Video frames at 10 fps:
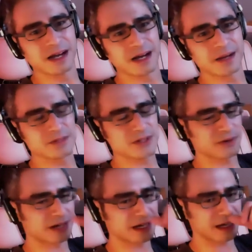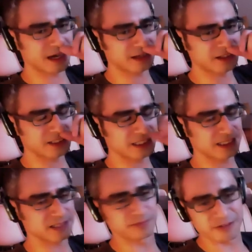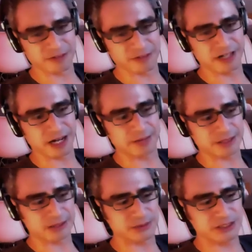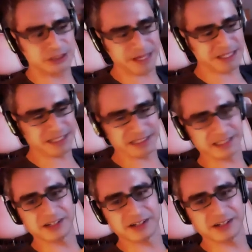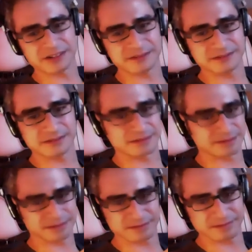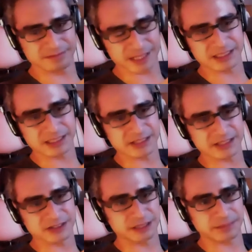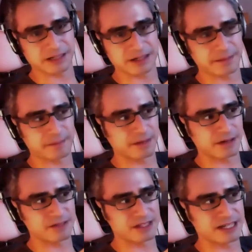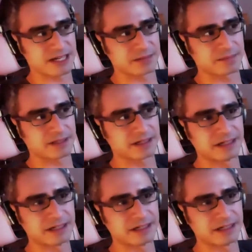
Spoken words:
So I looked at some river options, which is basically like you said, a stream of the data, but